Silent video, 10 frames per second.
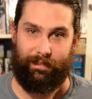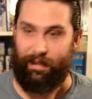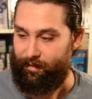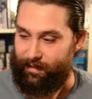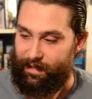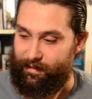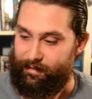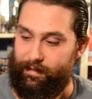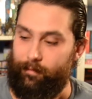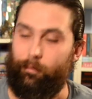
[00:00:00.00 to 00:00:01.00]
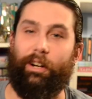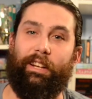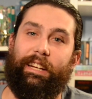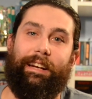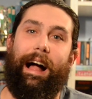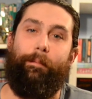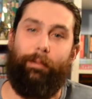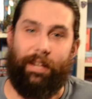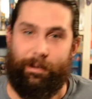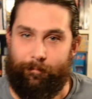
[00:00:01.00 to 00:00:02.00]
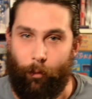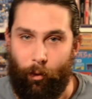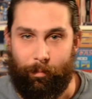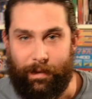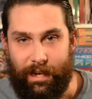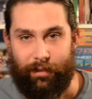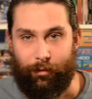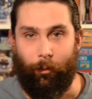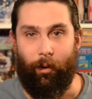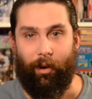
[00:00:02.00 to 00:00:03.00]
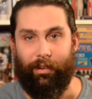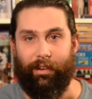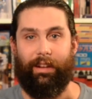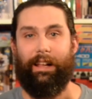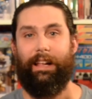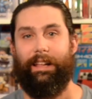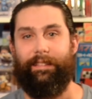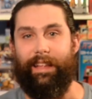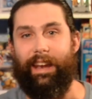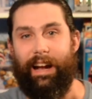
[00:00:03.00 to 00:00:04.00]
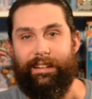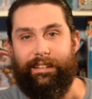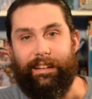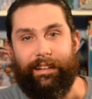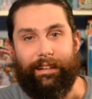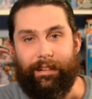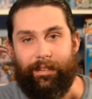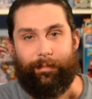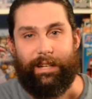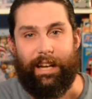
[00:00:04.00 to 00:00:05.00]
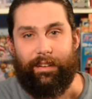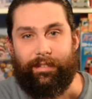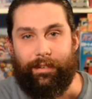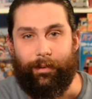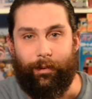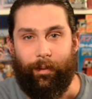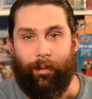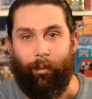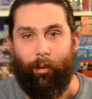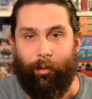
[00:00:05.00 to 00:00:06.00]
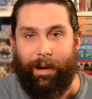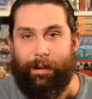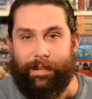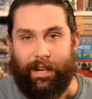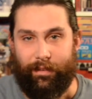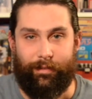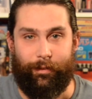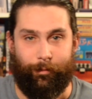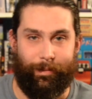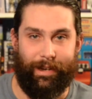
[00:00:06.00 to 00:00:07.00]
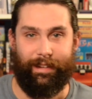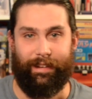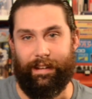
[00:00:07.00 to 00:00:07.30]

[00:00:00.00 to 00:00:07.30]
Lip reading: I mean, really, I played more PS1 than I did PS2 on my PS2, but